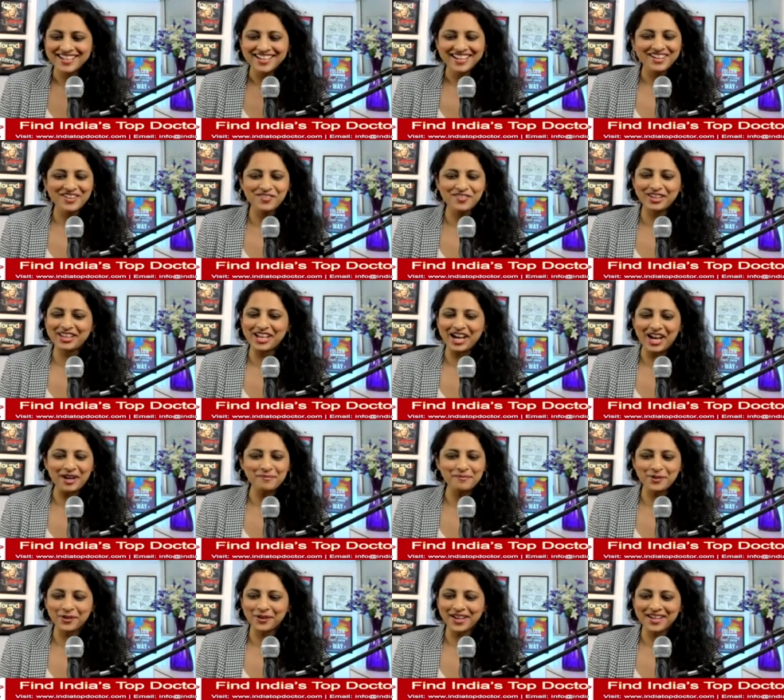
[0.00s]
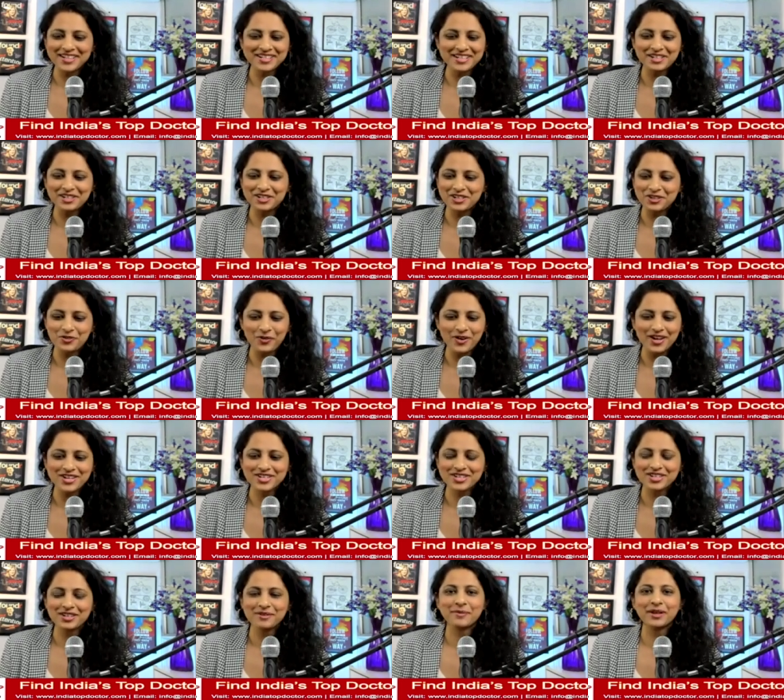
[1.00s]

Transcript: with our products and innovation,